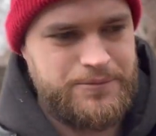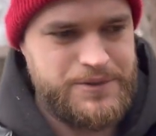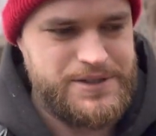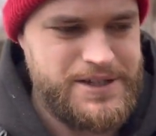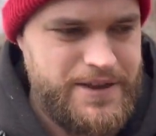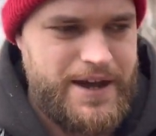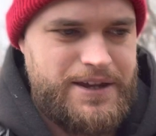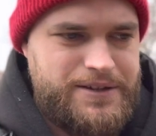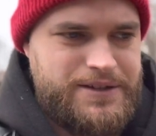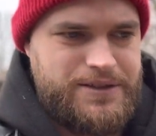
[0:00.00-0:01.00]
We see that
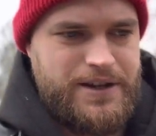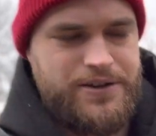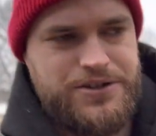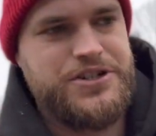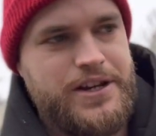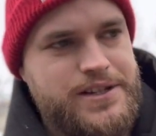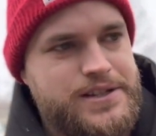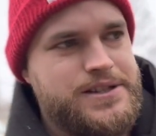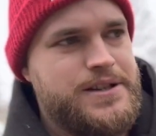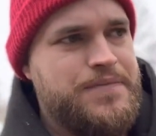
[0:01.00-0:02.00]
in there in
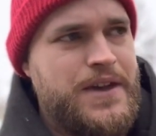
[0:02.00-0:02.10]
Genesis.